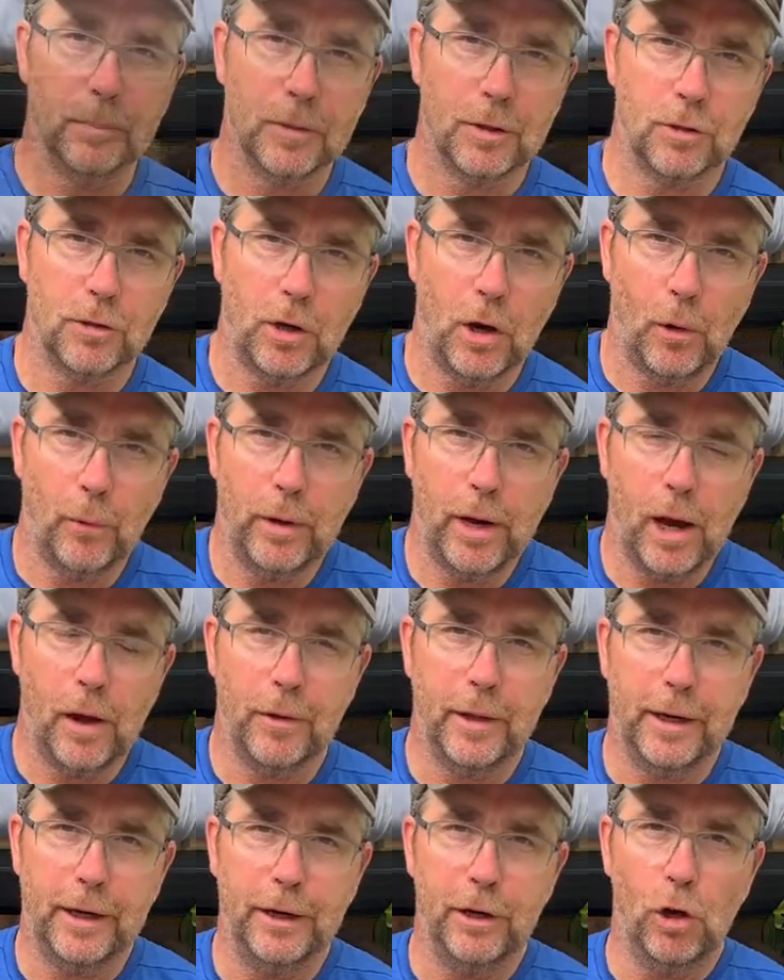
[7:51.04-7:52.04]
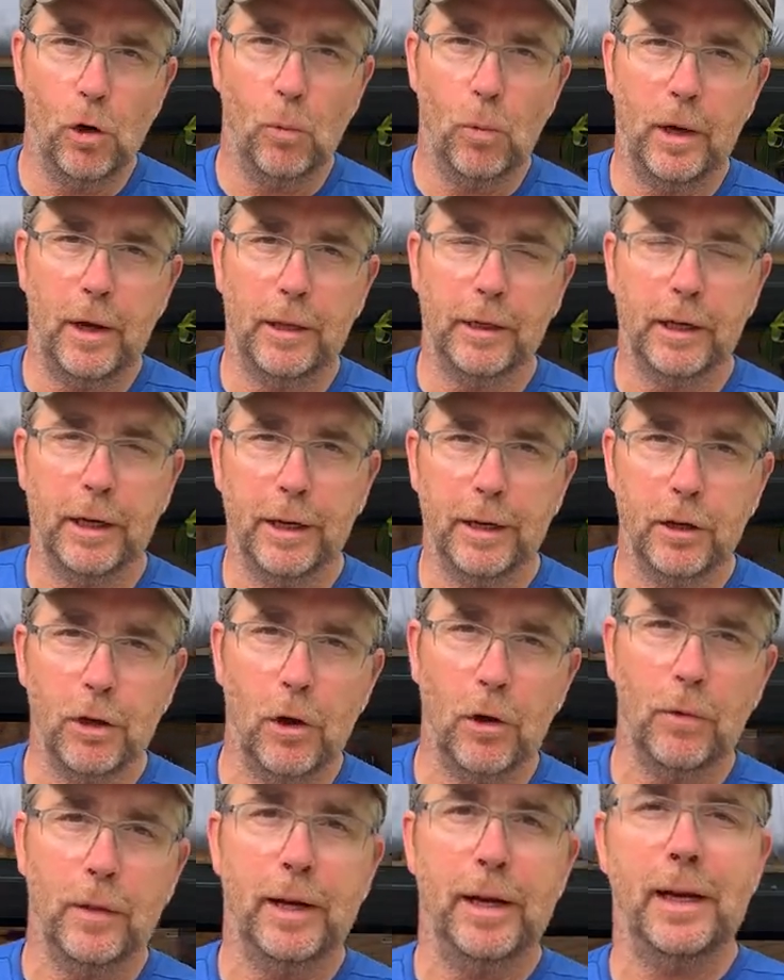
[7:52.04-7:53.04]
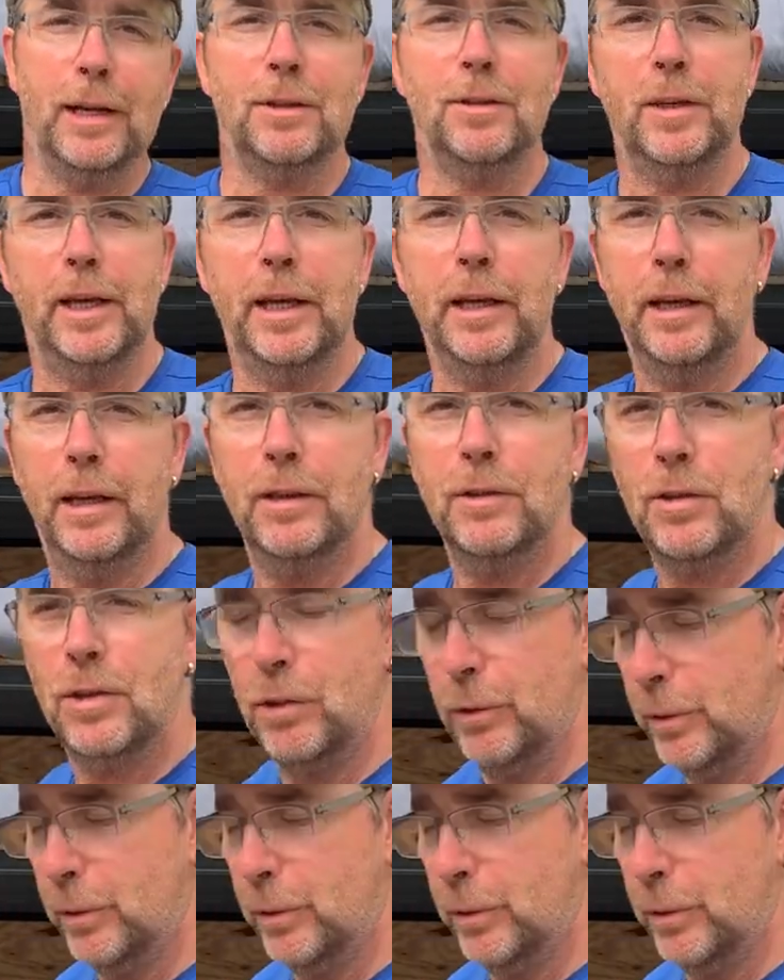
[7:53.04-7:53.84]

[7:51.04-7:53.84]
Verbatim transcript: So now that I know where they're gonna go, the next thing is